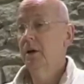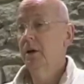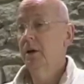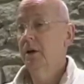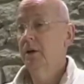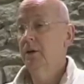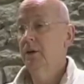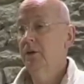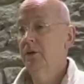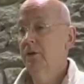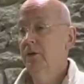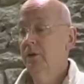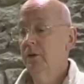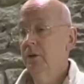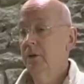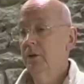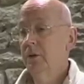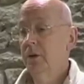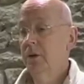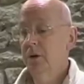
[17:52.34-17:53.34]
And
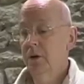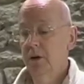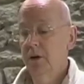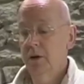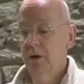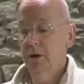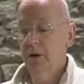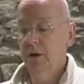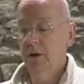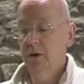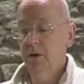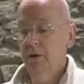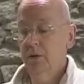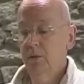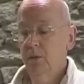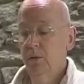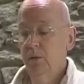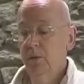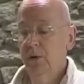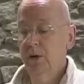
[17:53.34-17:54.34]

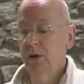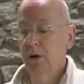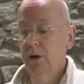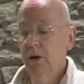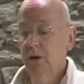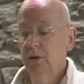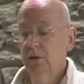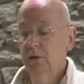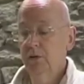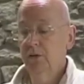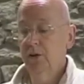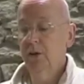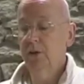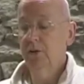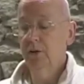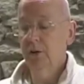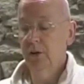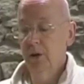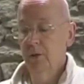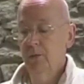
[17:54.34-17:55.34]
we can't
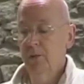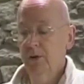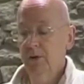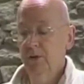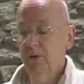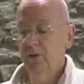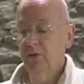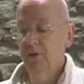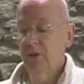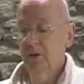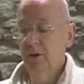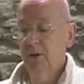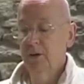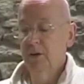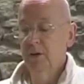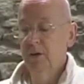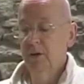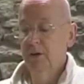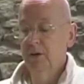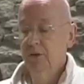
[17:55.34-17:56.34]
set limits
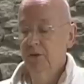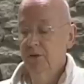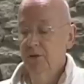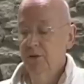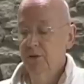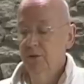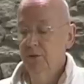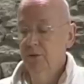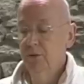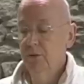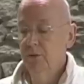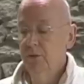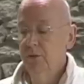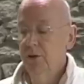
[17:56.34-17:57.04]
to